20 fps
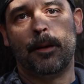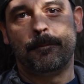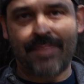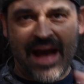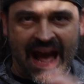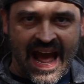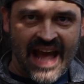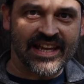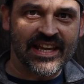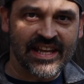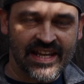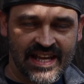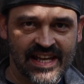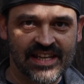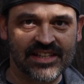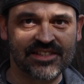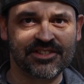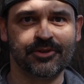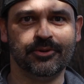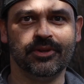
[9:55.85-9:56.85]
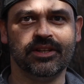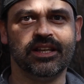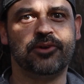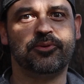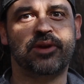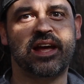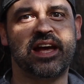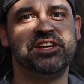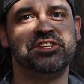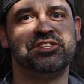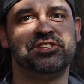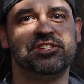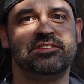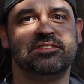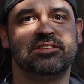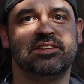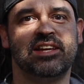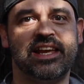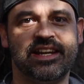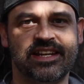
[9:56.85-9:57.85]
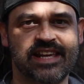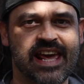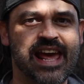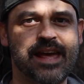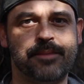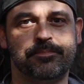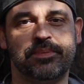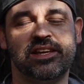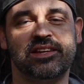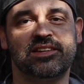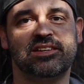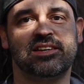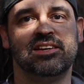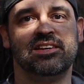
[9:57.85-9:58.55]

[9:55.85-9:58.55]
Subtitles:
packing into a location and camping.